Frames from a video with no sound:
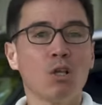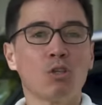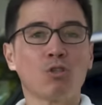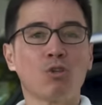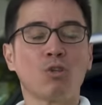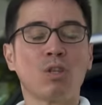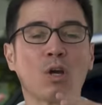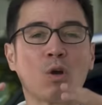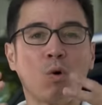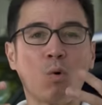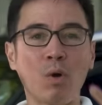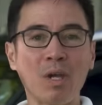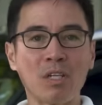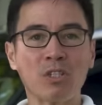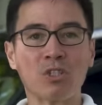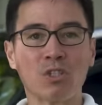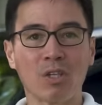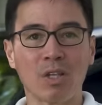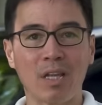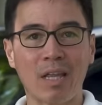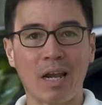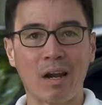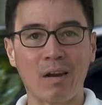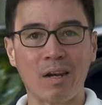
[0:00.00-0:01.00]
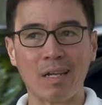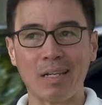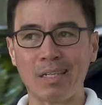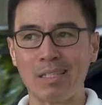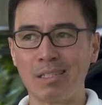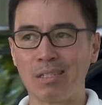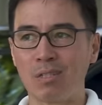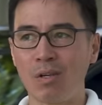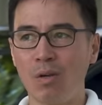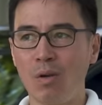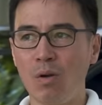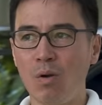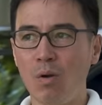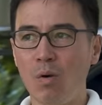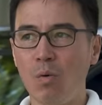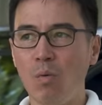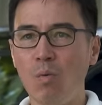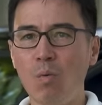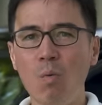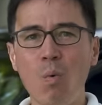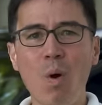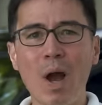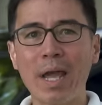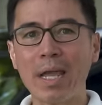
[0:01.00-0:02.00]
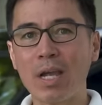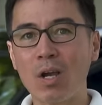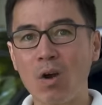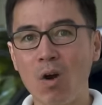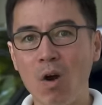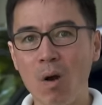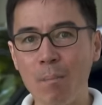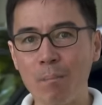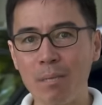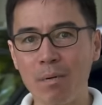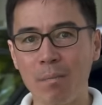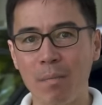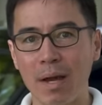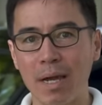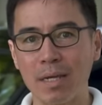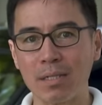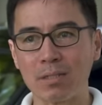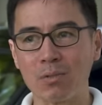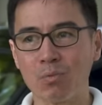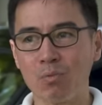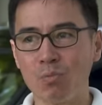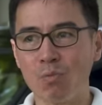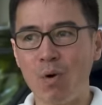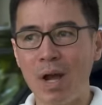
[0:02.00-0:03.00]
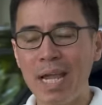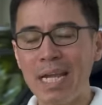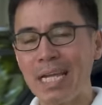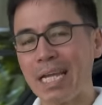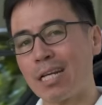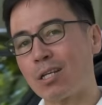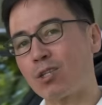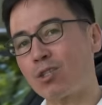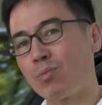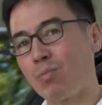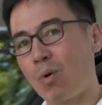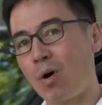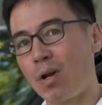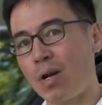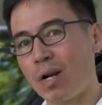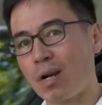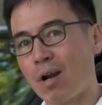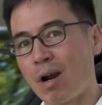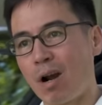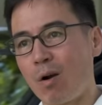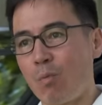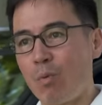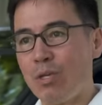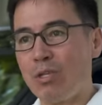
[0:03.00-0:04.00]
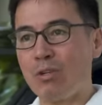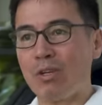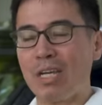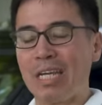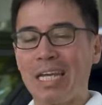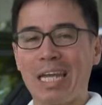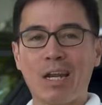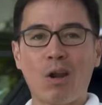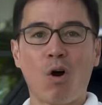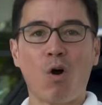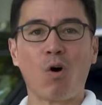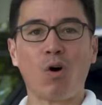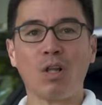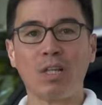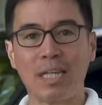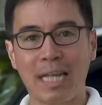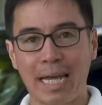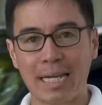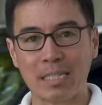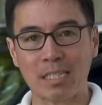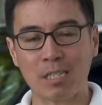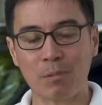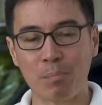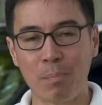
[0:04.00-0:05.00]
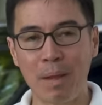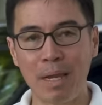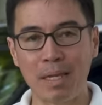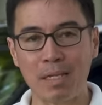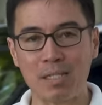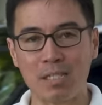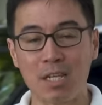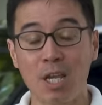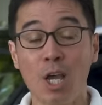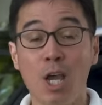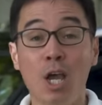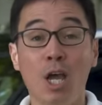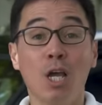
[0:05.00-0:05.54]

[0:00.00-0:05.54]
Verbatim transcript: So the question there is, why compromise? Why get a smaller car when you can get all that space?